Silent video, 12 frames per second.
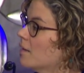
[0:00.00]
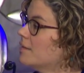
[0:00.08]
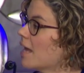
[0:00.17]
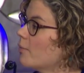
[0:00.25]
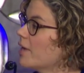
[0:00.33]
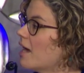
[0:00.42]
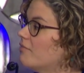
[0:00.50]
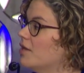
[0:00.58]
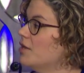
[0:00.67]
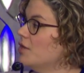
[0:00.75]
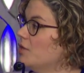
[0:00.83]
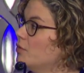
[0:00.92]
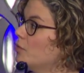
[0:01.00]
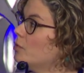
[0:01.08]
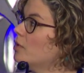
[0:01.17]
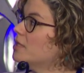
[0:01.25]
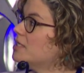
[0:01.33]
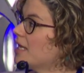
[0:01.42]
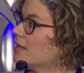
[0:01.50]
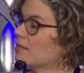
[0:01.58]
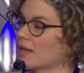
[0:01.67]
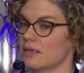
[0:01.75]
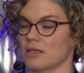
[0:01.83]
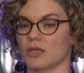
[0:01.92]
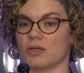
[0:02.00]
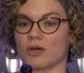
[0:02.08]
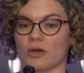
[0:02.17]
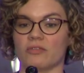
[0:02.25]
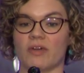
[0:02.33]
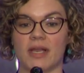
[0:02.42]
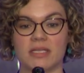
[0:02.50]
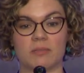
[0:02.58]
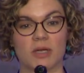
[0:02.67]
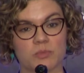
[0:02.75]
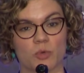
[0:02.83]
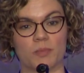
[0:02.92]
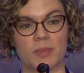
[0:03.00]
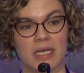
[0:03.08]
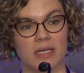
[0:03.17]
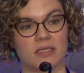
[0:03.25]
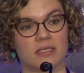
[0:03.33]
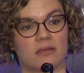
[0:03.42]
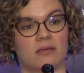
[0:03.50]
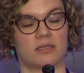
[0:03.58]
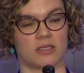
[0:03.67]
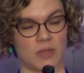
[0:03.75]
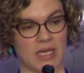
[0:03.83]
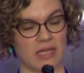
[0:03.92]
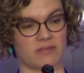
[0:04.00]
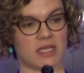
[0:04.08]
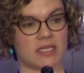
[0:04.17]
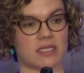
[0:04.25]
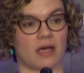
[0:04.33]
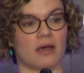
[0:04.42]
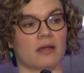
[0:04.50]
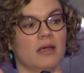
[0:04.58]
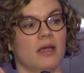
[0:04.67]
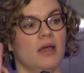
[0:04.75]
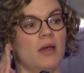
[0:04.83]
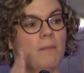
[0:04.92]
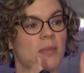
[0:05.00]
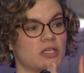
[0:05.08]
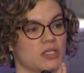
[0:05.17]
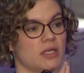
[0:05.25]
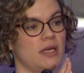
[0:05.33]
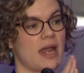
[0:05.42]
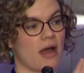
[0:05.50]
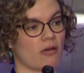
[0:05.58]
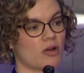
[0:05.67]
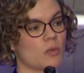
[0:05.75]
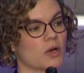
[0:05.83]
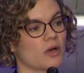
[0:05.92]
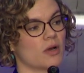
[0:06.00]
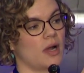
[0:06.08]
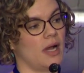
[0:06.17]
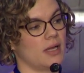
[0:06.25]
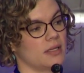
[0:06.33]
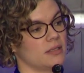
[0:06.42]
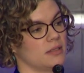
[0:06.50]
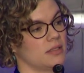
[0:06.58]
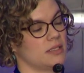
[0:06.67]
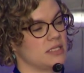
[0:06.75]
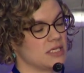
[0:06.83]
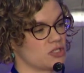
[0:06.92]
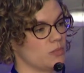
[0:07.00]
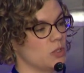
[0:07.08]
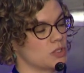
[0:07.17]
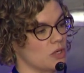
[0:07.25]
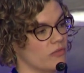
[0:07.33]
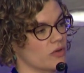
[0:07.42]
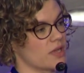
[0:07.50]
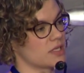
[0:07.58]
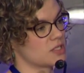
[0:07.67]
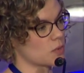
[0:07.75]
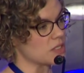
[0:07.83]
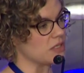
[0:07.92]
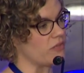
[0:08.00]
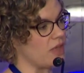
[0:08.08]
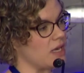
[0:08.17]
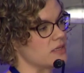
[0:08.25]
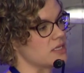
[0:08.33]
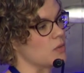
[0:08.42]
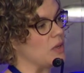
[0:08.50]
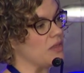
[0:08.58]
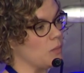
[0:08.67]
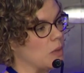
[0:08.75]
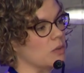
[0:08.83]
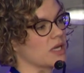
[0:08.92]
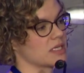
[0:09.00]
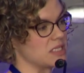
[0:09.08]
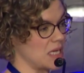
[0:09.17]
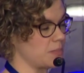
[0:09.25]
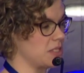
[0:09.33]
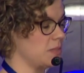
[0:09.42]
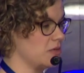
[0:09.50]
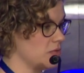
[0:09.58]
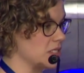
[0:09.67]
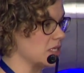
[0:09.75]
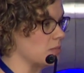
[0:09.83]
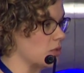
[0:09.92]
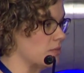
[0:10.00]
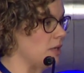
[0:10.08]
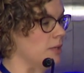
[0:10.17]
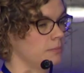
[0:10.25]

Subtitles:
Now we have a new data likelihood curve, and it's much more peaked. So it gives us a much narrower distribution over the sorts of thetas that we would accept to be reasonable.